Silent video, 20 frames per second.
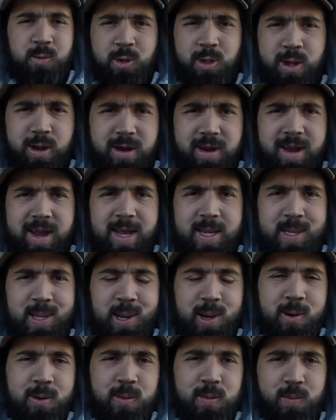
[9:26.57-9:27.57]
Well, there you guys
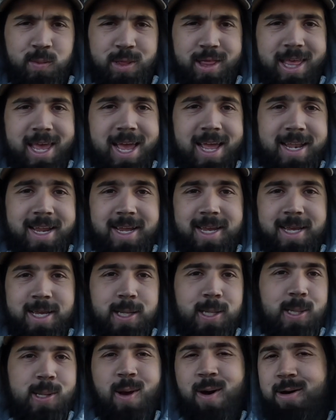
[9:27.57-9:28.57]
go. That
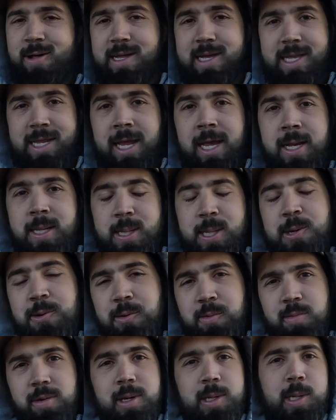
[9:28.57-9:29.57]
is all it takes to
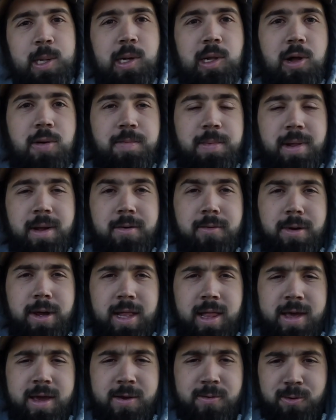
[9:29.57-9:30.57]
replace your glow plug
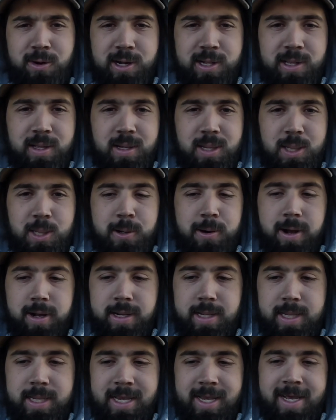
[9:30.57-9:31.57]
relay on one of these
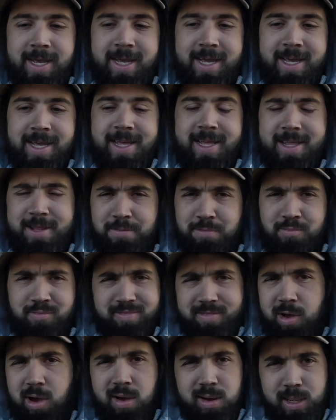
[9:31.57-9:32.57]
trucks.
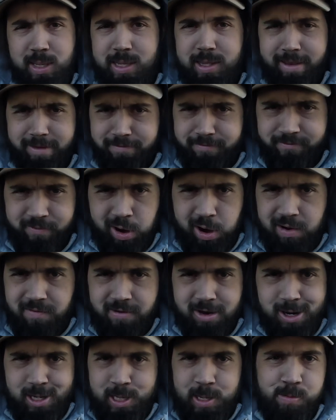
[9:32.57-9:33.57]
Honestly, very,
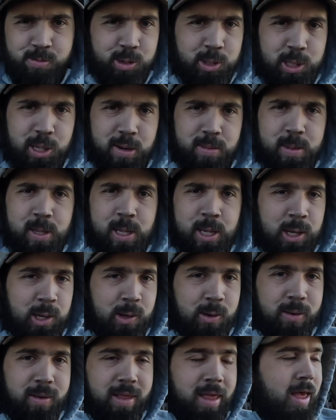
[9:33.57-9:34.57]
very simple job to
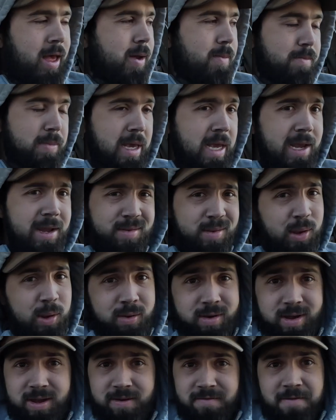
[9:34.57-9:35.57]
do. Me
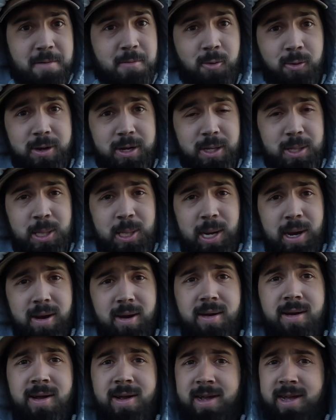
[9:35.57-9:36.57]
doing it from a wheelchair,